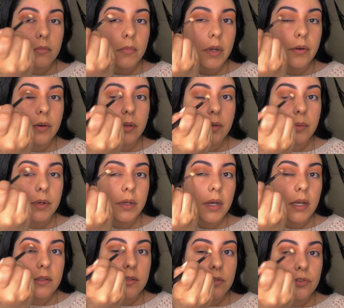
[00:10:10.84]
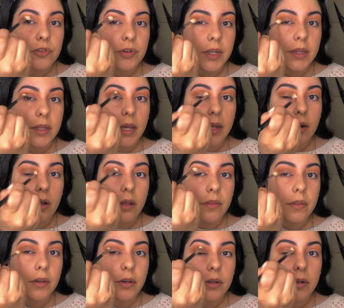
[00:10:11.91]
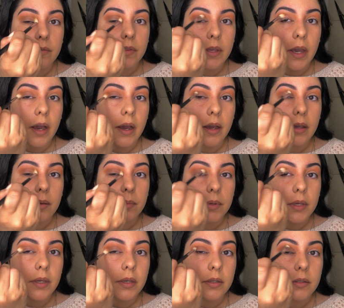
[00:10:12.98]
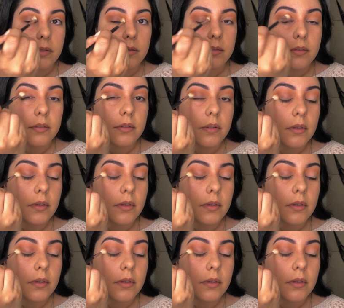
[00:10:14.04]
I really want to concentrate that on the hood of the eye because